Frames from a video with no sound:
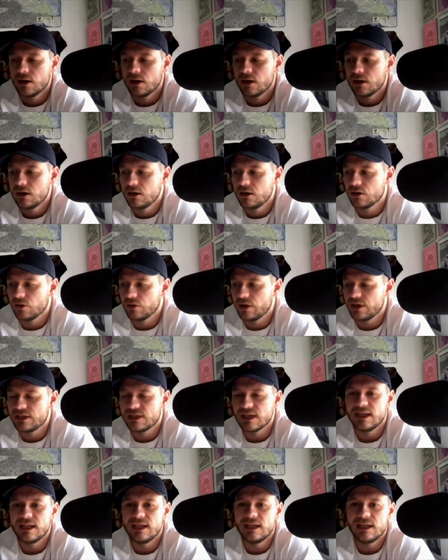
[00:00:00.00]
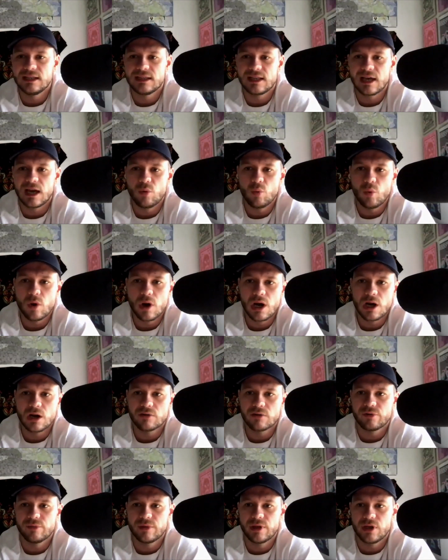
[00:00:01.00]
you know, they deleted their
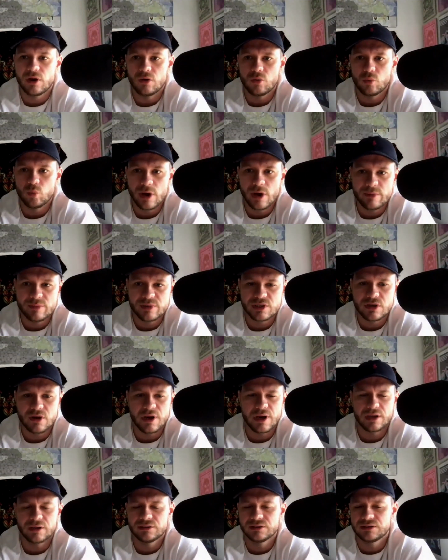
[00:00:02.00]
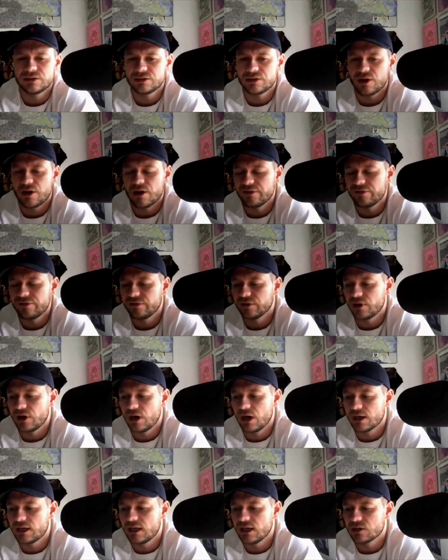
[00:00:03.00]
work from the old website and stuff. And
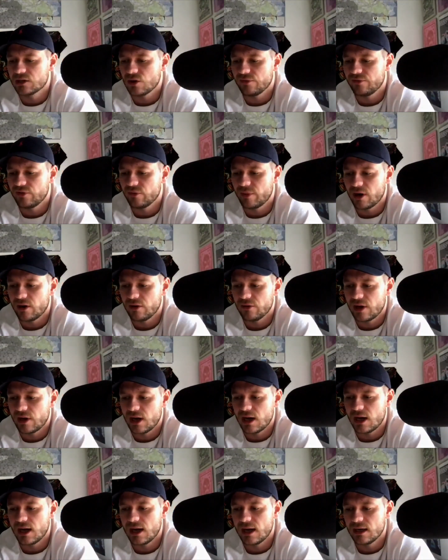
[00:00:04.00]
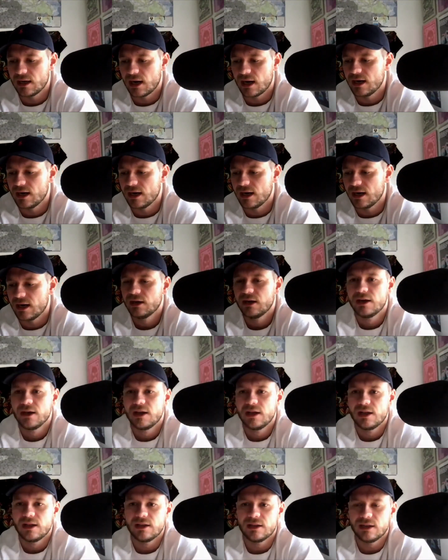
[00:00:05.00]
I kicked off about that. And, and anyway,
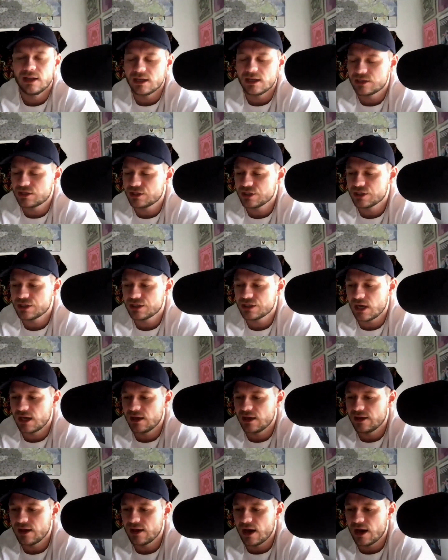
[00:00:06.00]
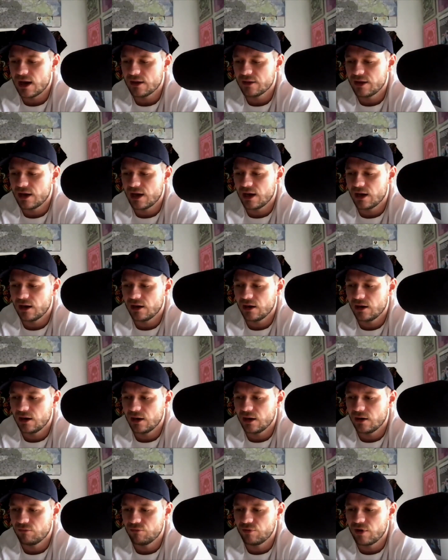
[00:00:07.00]
let's just say that that
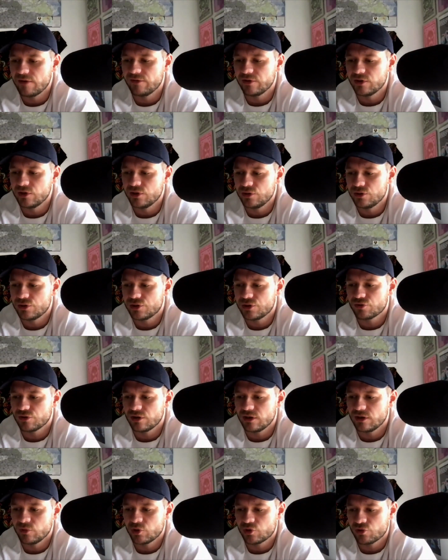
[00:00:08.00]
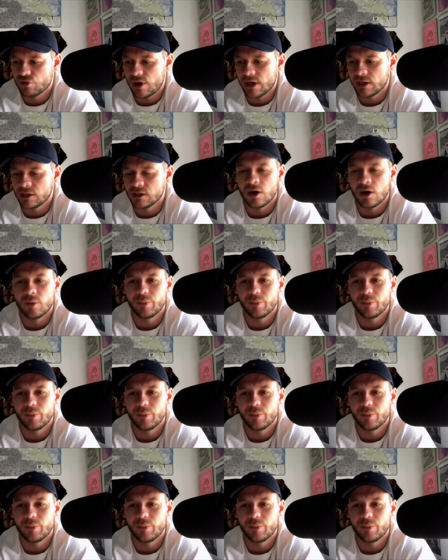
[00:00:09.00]
uh, revenue stream dried up.